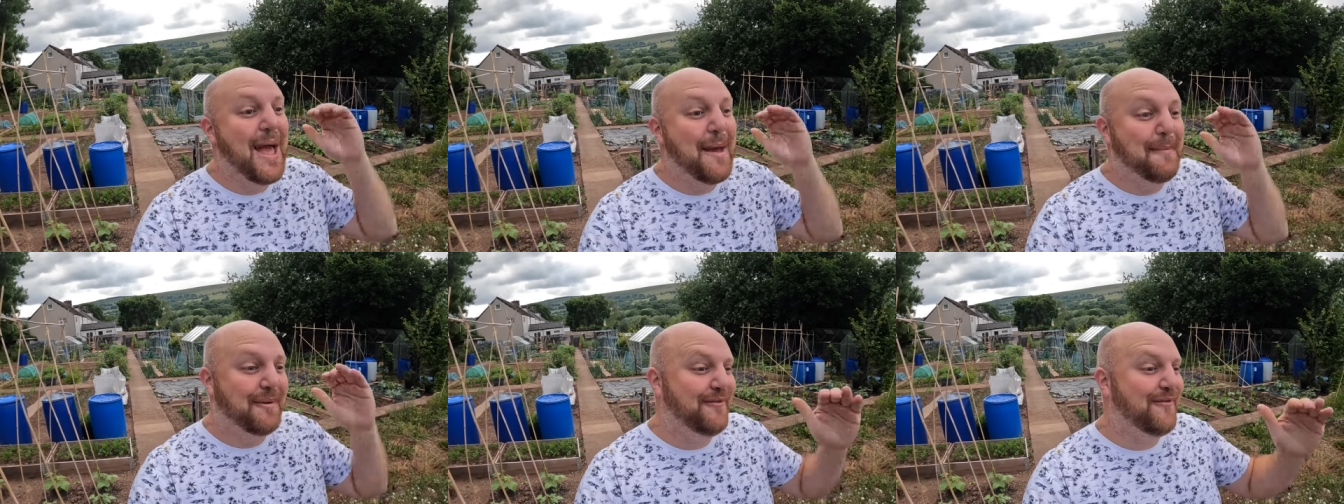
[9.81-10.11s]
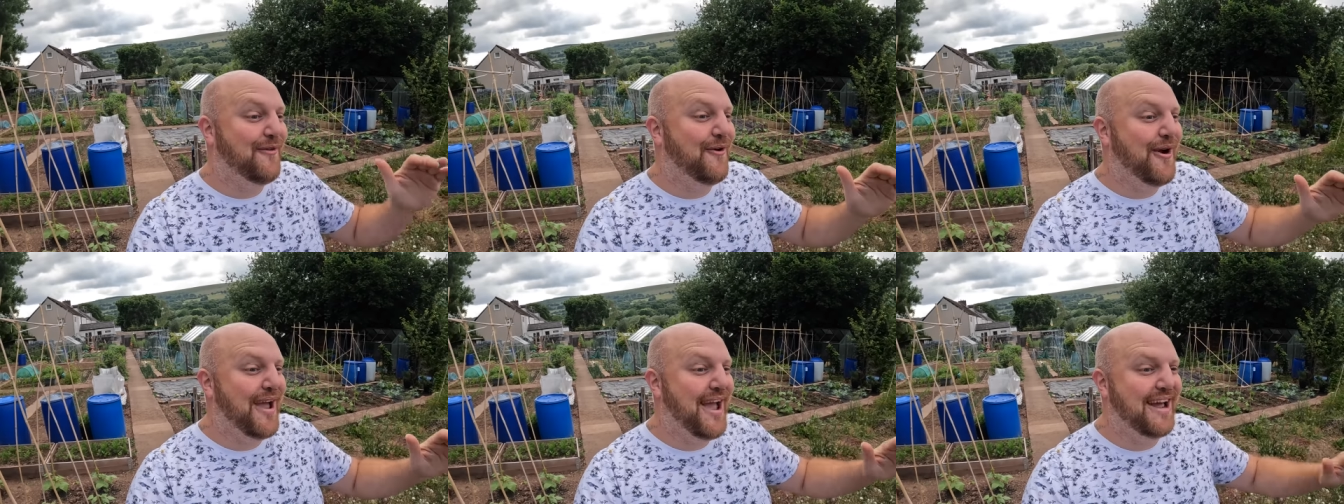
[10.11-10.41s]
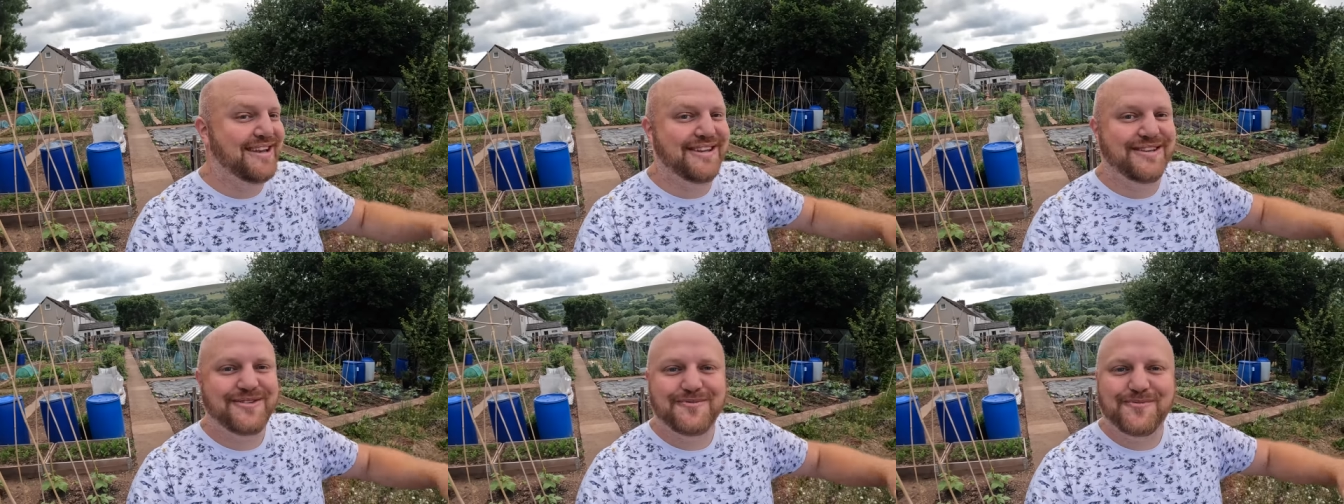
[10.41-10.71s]
before I
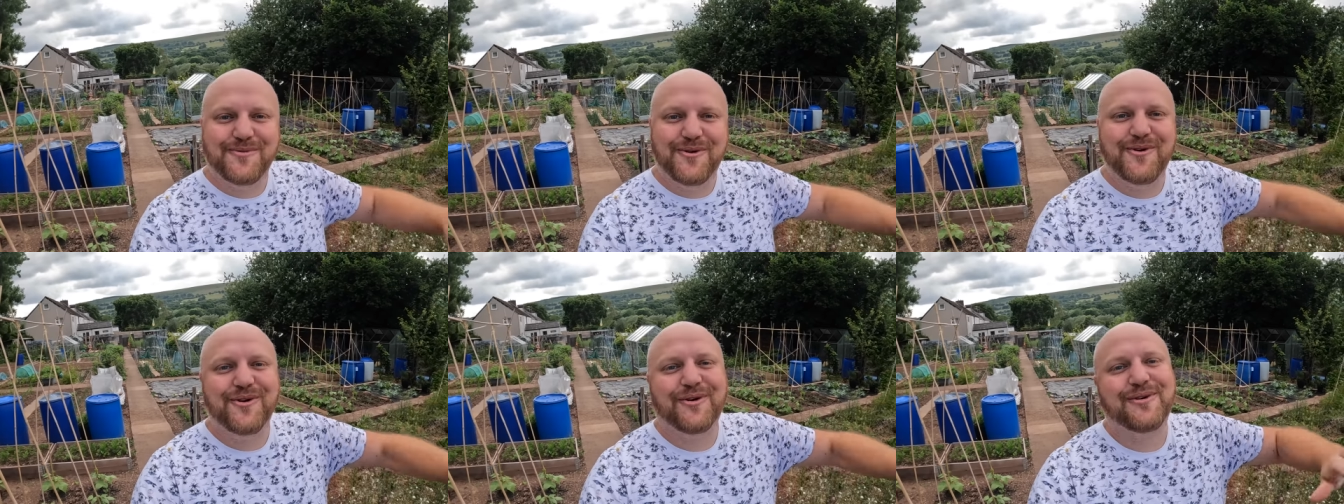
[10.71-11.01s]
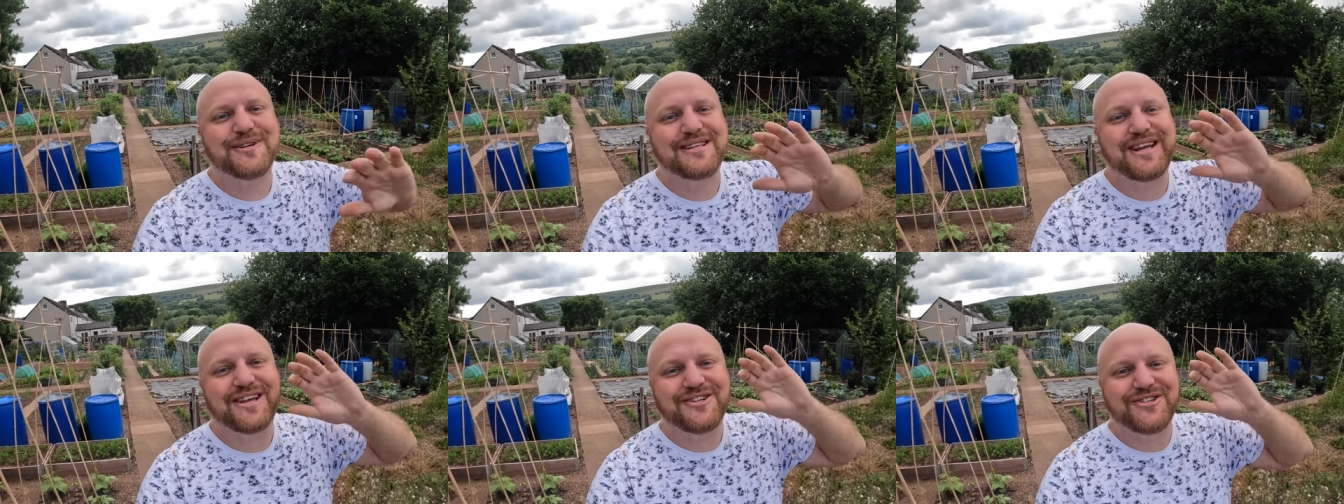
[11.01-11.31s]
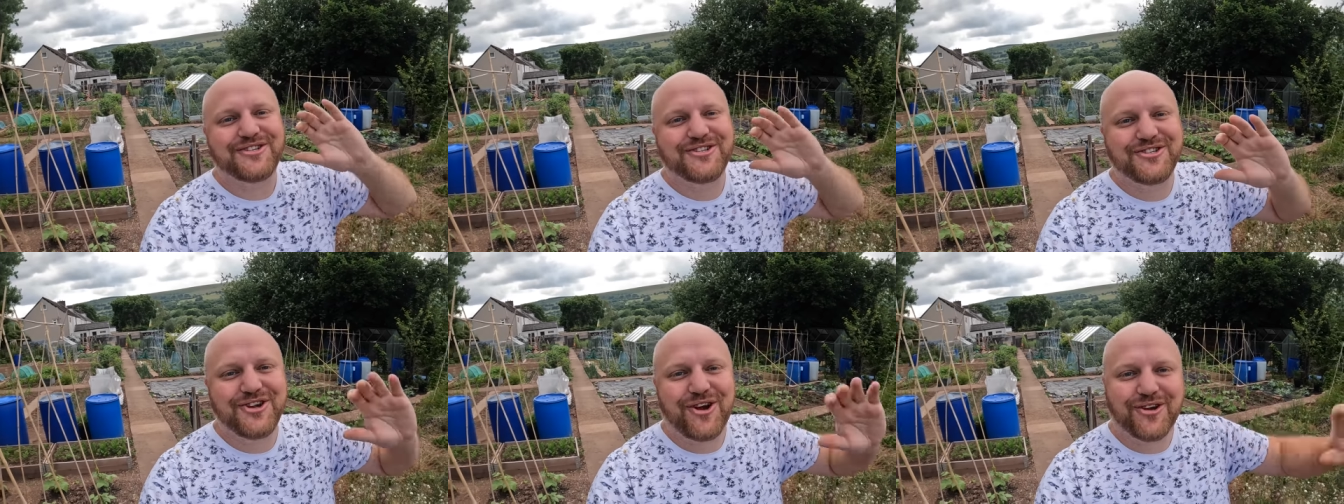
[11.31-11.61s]
headed to work, was I
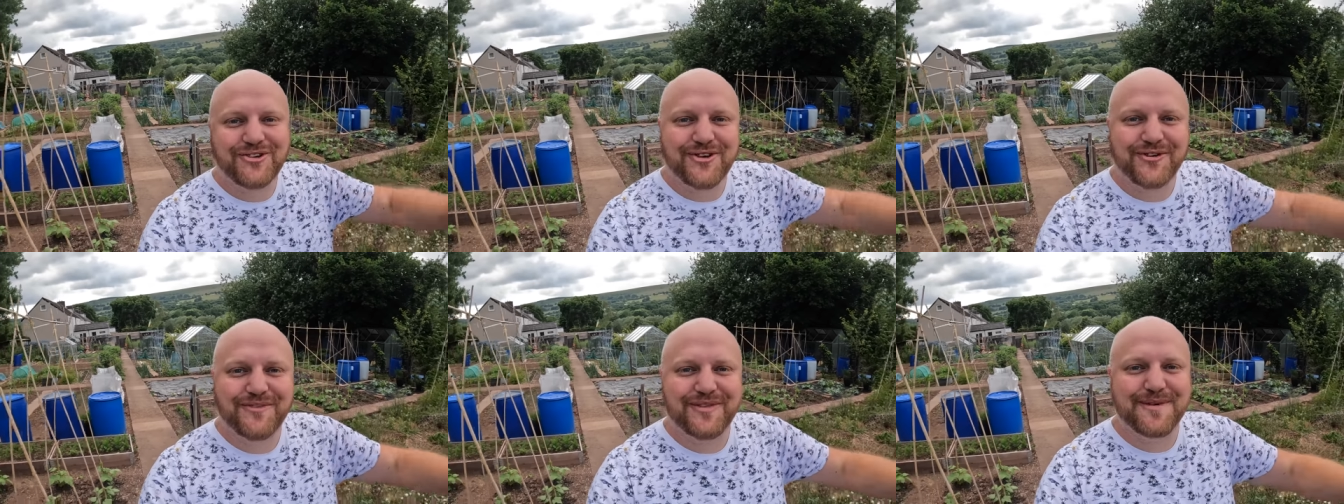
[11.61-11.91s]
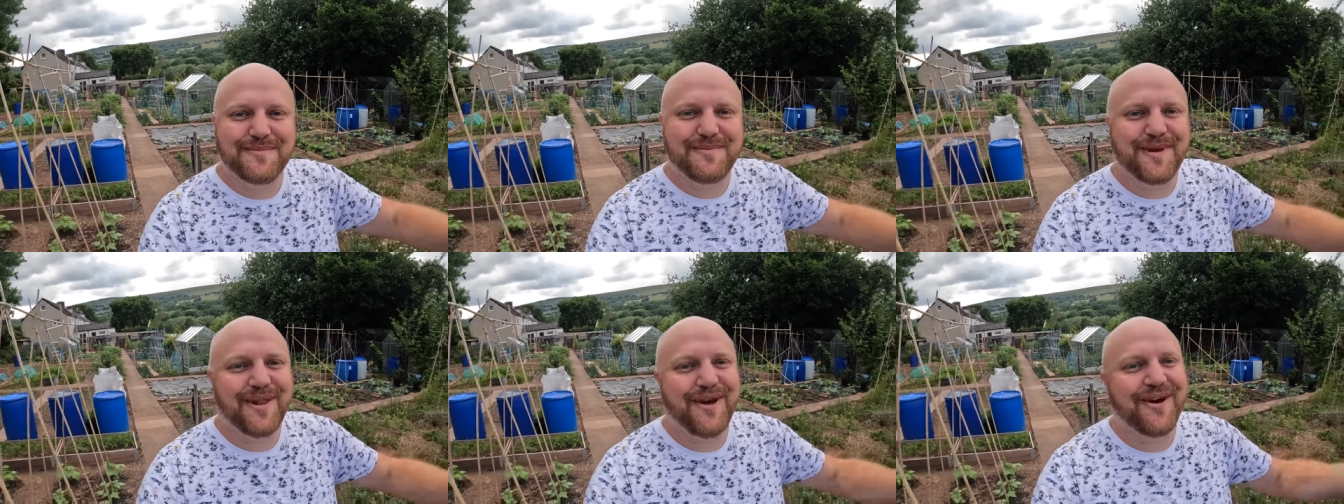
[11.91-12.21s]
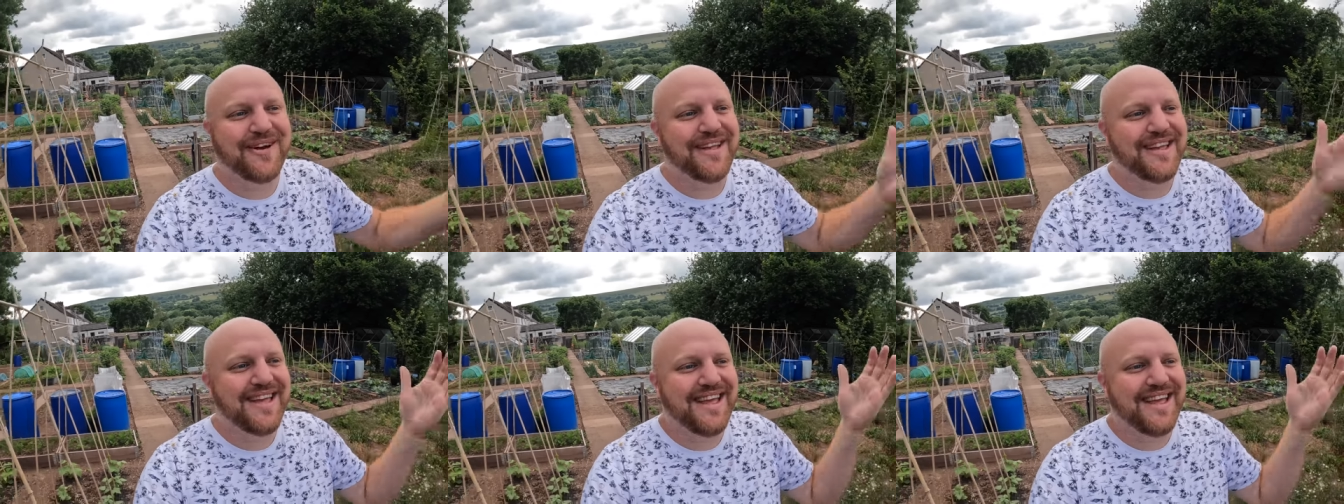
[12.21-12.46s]
shot over the plot.